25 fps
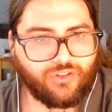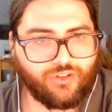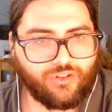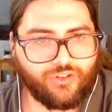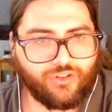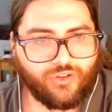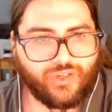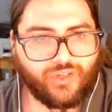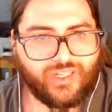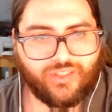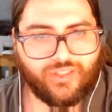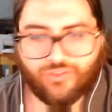
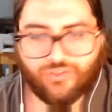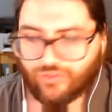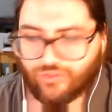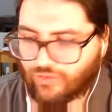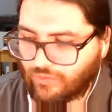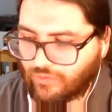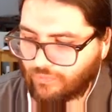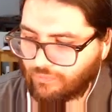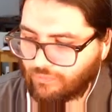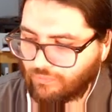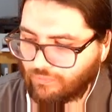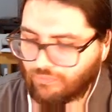your
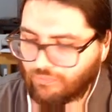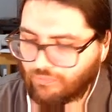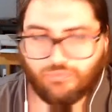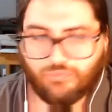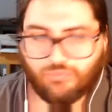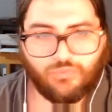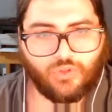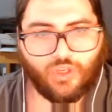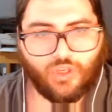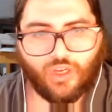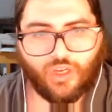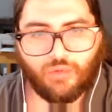answer
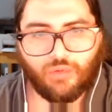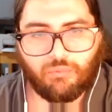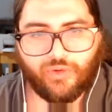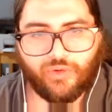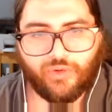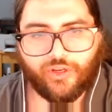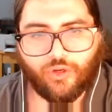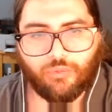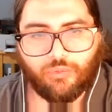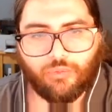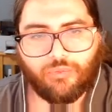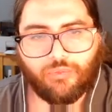on
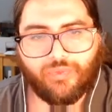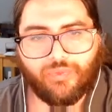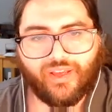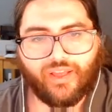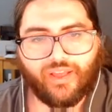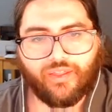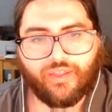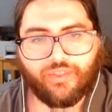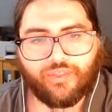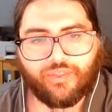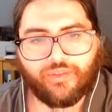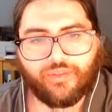
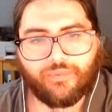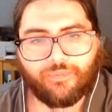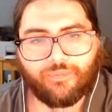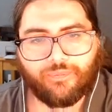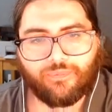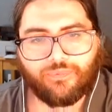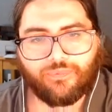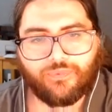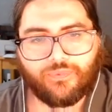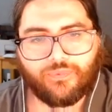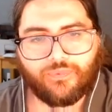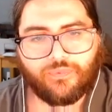MyOpenMath.
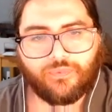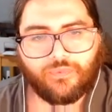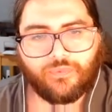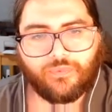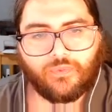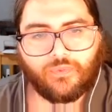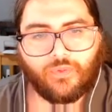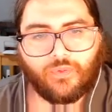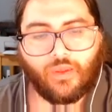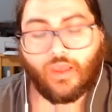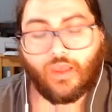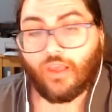
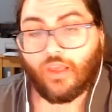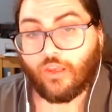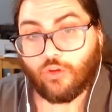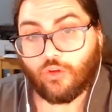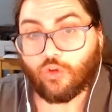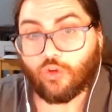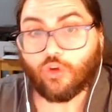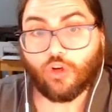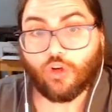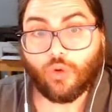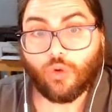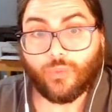
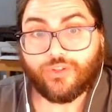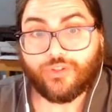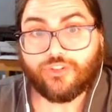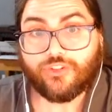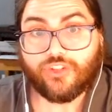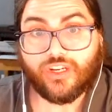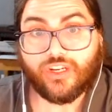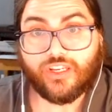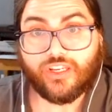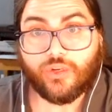You can always check